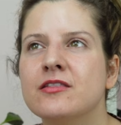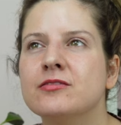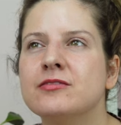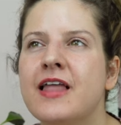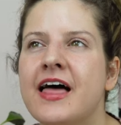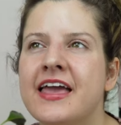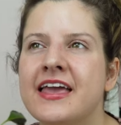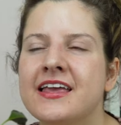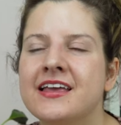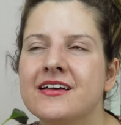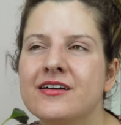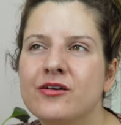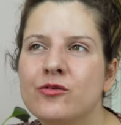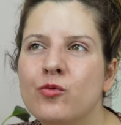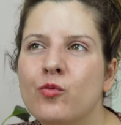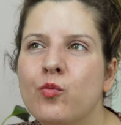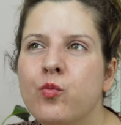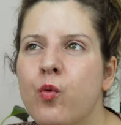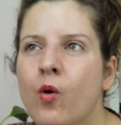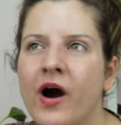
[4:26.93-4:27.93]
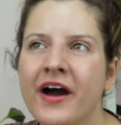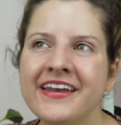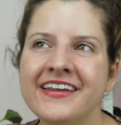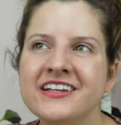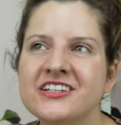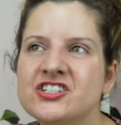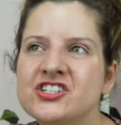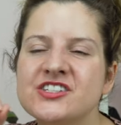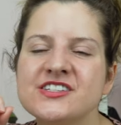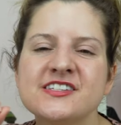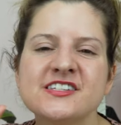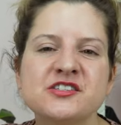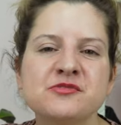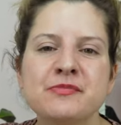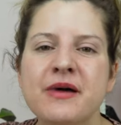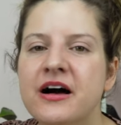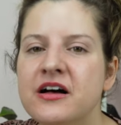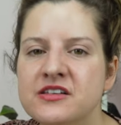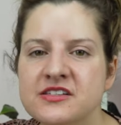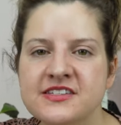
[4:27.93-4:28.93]
like, one, it just
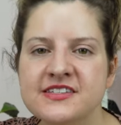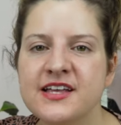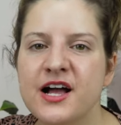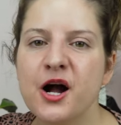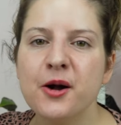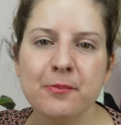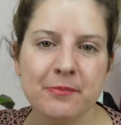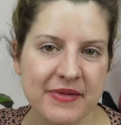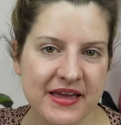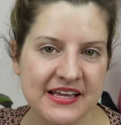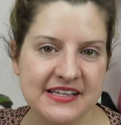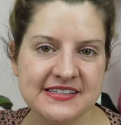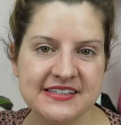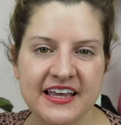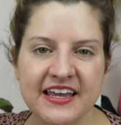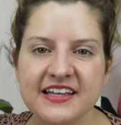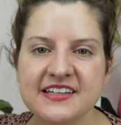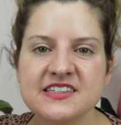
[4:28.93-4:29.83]
smells amazing.